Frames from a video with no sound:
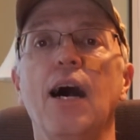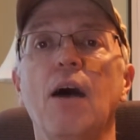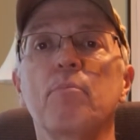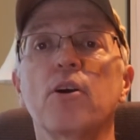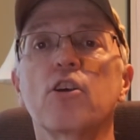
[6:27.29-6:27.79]

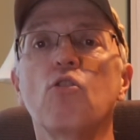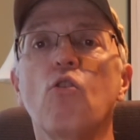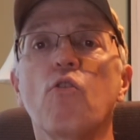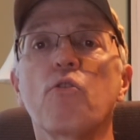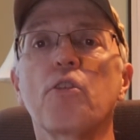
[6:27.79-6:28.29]
I'm going to
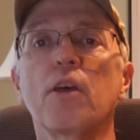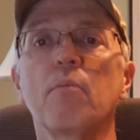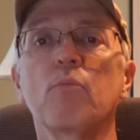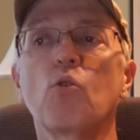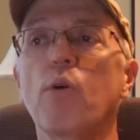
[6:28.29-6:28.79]
go over
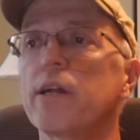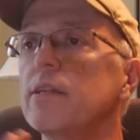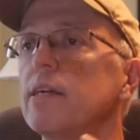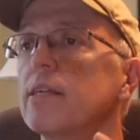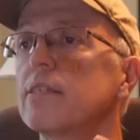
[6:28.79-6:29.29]
them
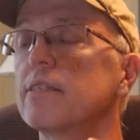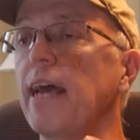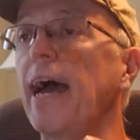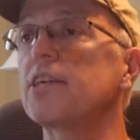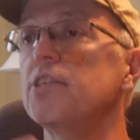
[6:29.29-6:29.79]
quickly. This is
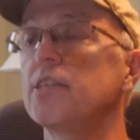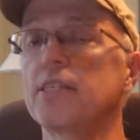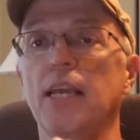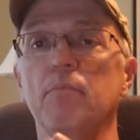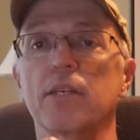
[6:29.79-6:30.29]
actually the
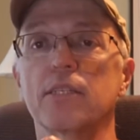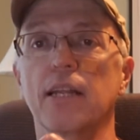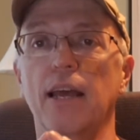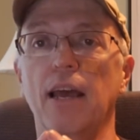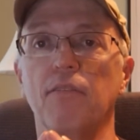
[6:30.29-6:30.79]
same list
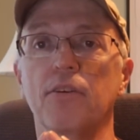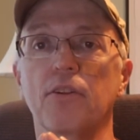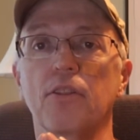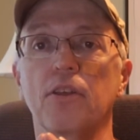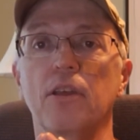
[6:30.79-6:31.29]
that I have
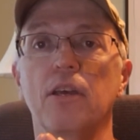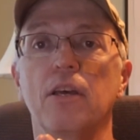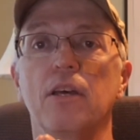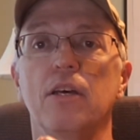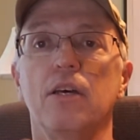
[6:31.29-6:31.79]
under
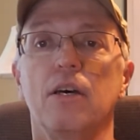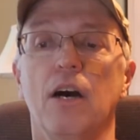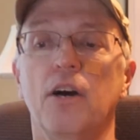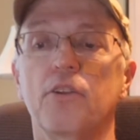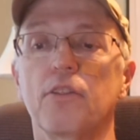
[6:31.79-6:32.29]

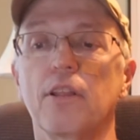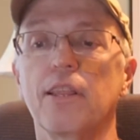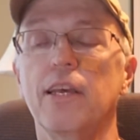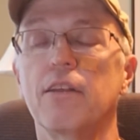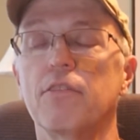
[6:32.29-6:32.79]
the
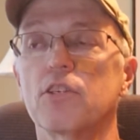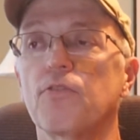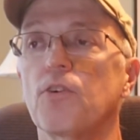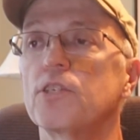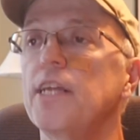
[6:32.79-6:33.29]
lid of this
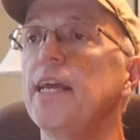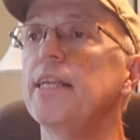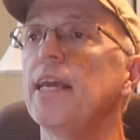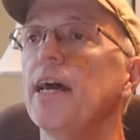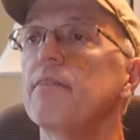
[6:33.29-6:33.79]
first
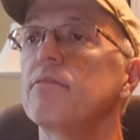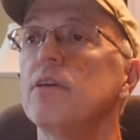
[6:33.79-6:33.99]
aid kit.